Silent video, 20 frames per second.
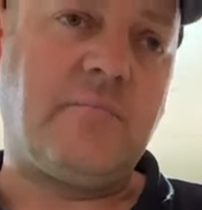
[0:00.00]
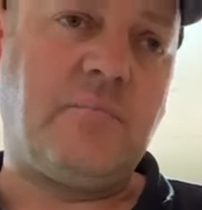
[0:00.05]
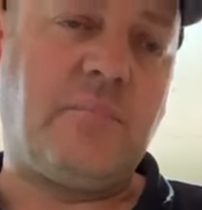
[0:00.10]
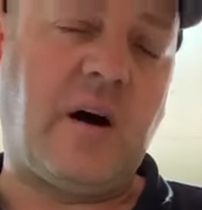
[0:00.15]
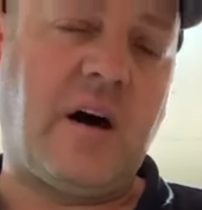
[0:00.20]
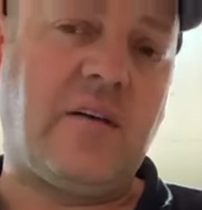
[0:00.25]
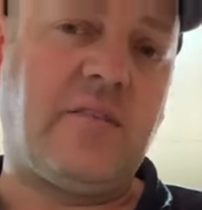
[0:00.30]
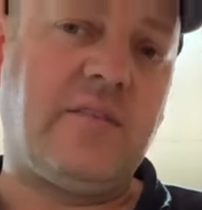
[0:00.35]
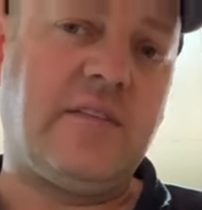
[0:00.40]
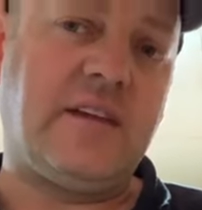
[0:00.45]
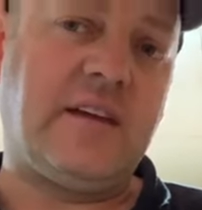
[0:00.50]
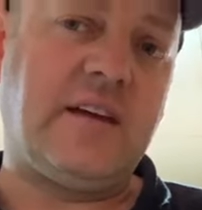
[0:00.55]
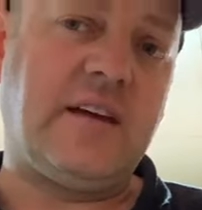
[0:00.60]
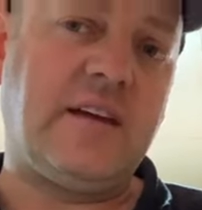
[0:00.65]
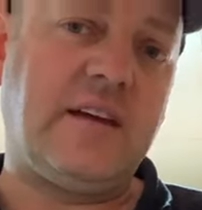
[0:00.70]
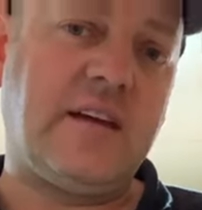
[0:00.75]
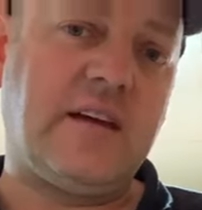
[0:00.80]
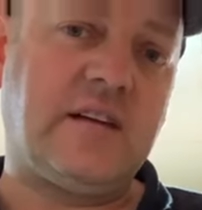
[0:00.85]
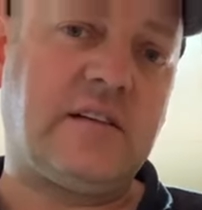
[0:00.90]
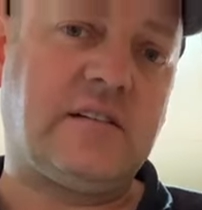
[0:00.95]
But
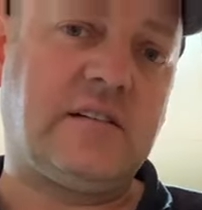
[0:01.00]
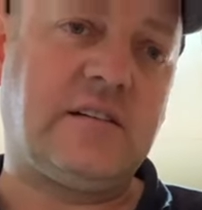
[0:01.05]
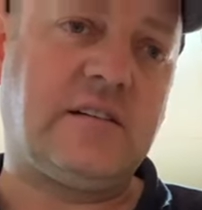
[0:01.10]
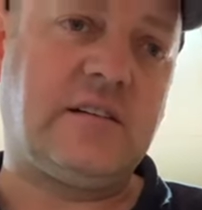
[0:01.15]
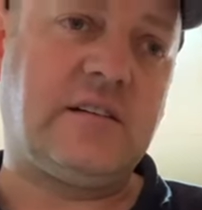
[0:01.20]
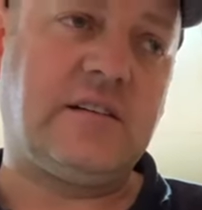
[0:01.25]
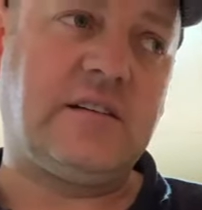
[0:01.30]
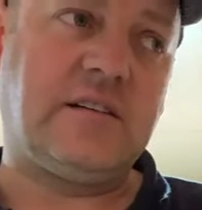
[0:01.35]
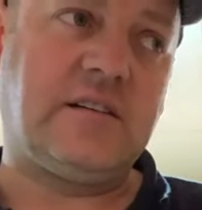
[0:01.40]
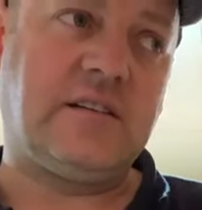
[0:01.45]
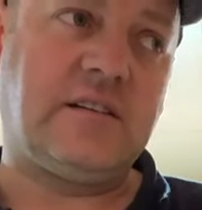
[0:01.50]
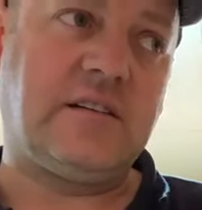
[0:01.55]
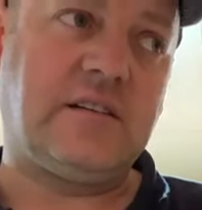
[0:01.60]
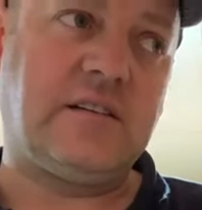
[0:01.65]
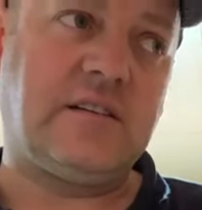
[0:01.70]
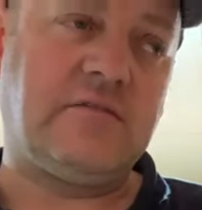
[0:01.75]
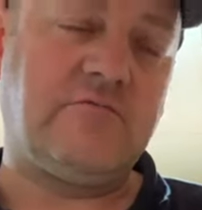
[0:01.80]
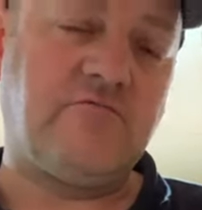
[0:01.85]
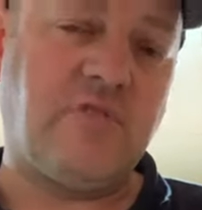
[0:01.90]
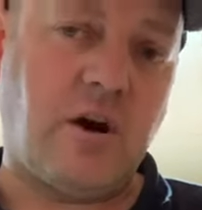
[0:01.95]
the
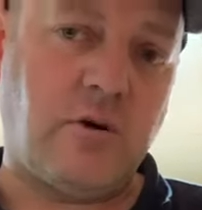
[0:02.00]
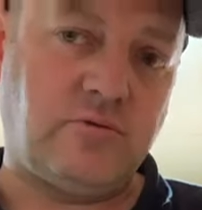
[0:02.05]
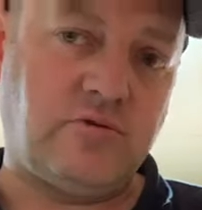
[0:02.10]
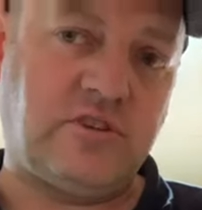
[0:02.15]
road